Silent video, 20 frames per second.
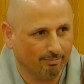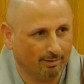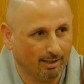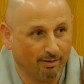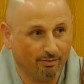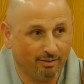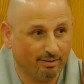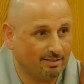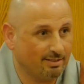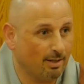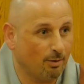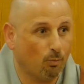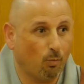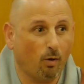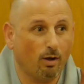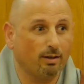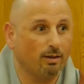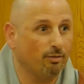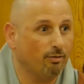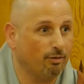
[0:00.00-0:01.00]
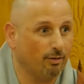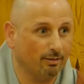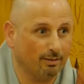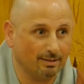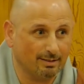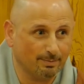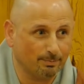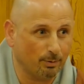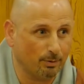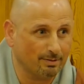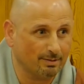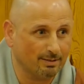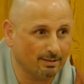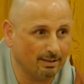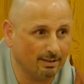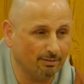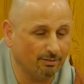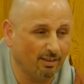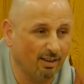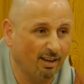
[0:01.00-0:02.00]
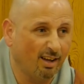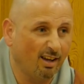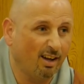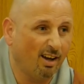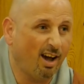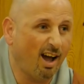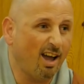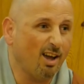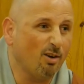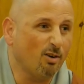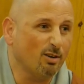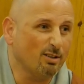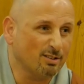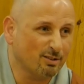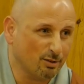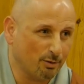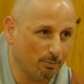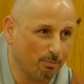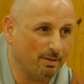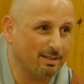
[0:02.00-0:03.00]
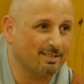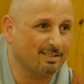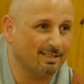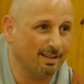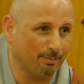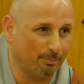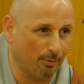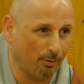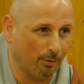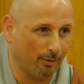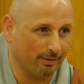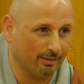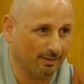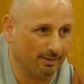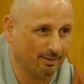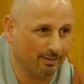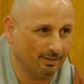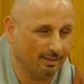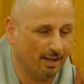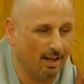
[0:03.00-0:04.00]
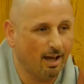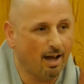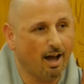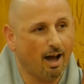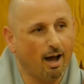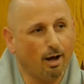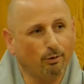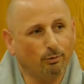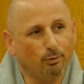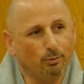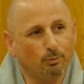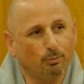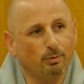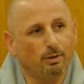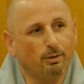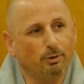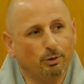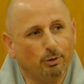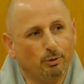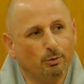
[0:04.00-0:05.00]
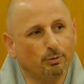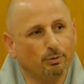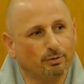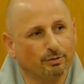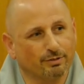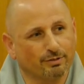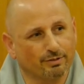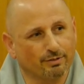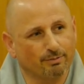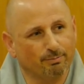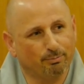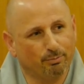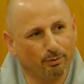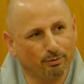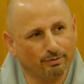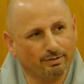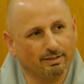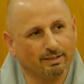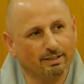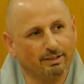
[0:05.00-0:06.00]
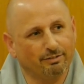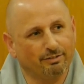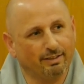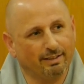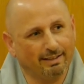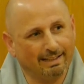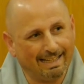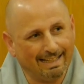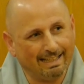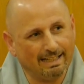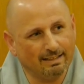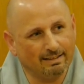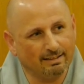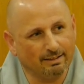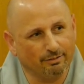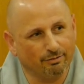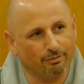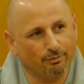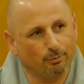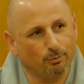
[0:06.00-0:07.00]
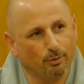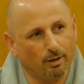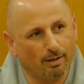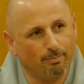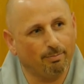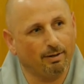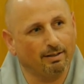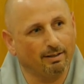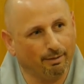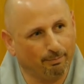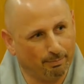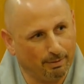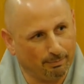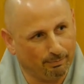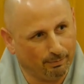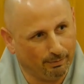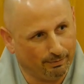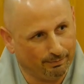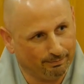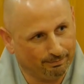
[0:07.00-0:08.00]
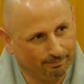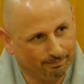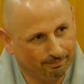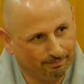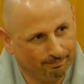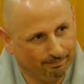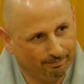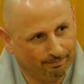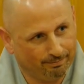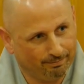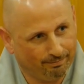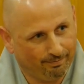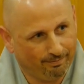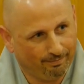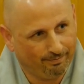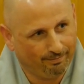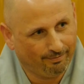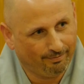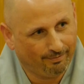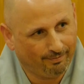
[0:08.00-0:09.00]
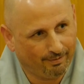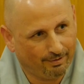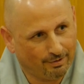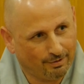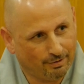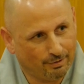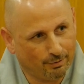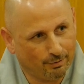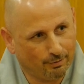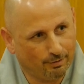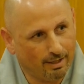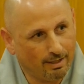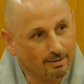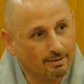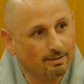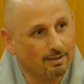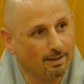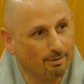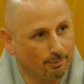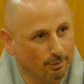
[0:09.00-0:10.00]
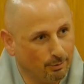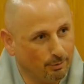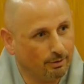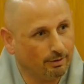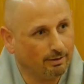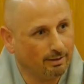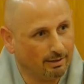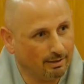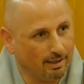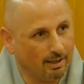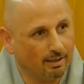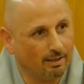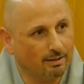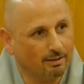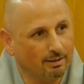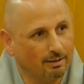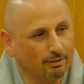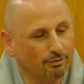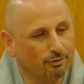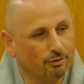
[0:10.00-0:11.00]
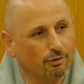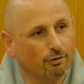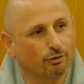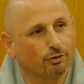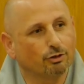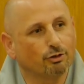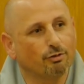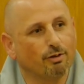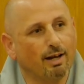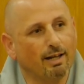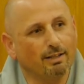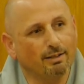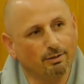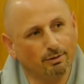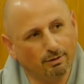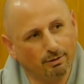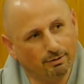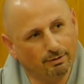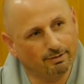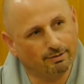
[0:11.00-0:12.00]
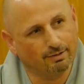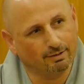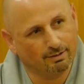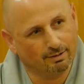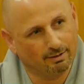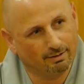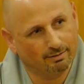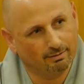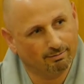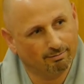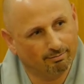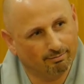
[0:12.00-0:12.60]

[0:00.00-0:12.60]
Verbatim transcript: If I say wonderful this positive, I also miss the point. How do we use positive and negative to help other people? So next time you hear the negative, try to use it.